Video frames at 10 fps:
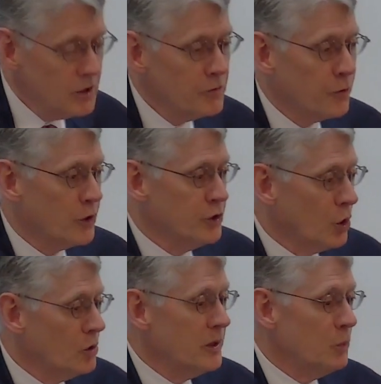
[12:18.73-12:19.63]
for
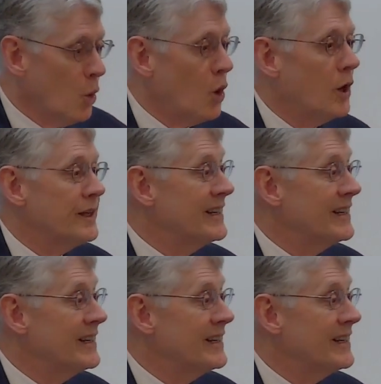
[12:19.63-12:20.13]
your reward in